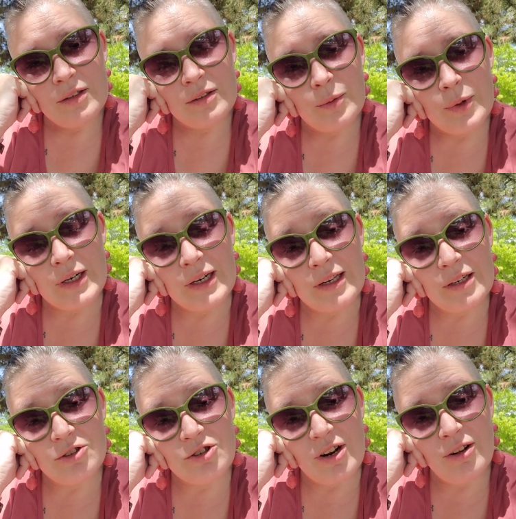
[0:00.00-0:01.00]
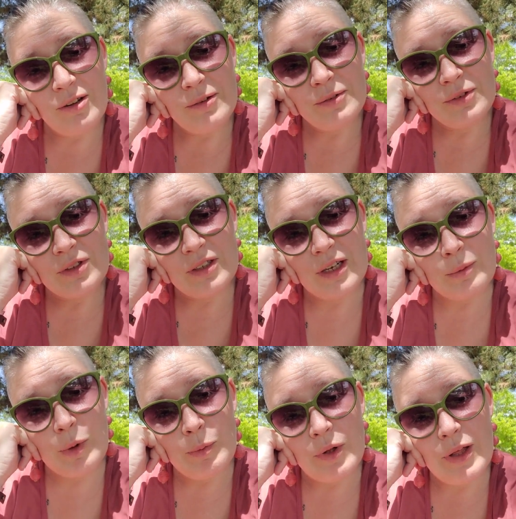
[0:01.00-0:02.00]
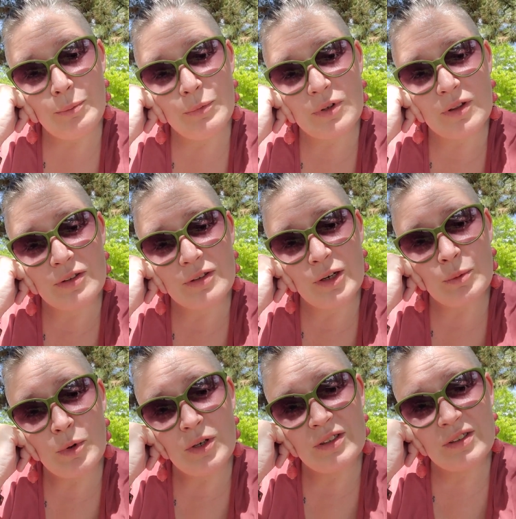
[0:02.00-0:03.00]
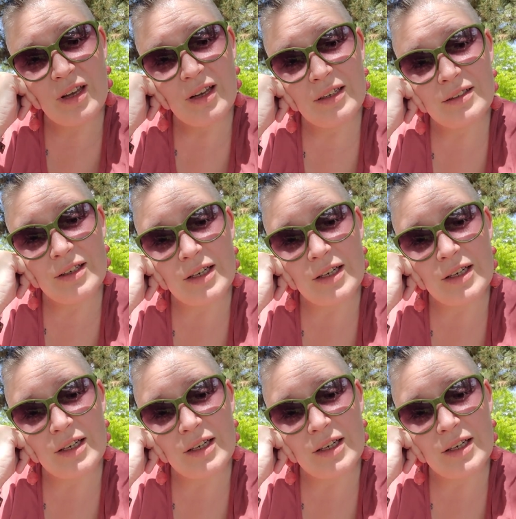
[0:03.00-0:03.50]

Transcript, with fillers: So we're gonna get a shuttle to take people up to the ceremony site.